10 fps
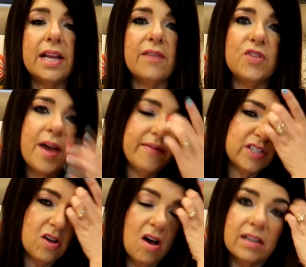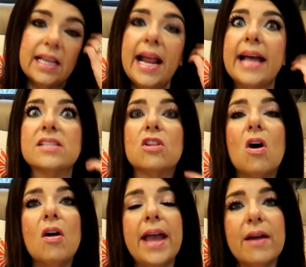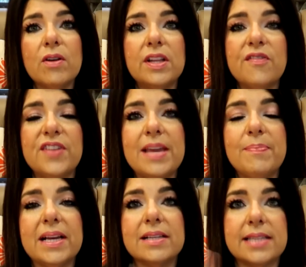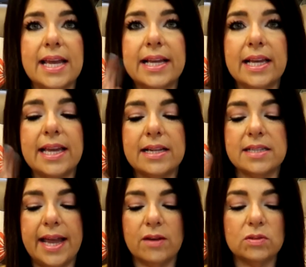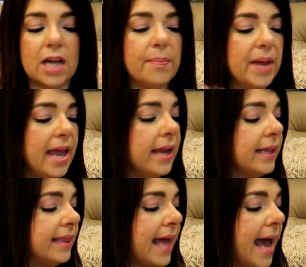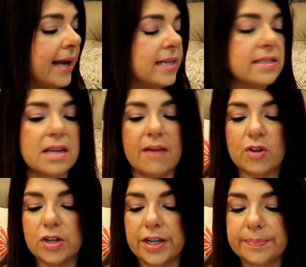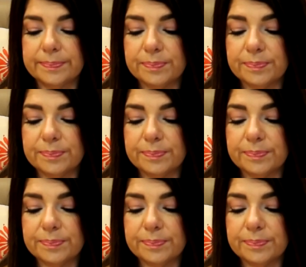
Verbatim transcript: it if you have a dog that has long hair on their feet because it can get tangled up and that is never good